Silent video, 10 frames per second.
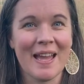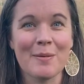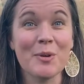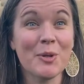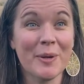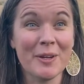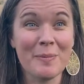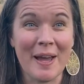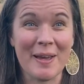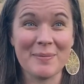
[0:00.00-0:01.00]
I'm a queer
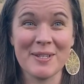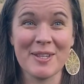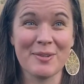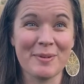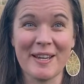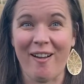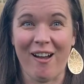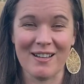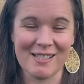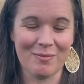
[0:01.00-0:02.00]
mom to 3
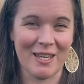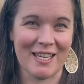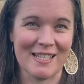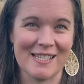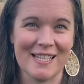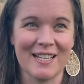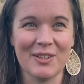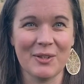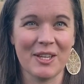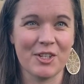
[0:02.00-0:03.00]
awesome kids,
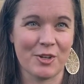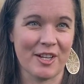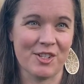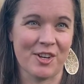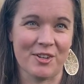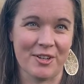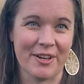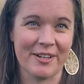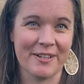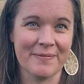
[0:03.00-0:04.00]
including a transgender
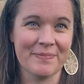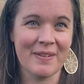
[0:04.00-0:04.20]
daughter.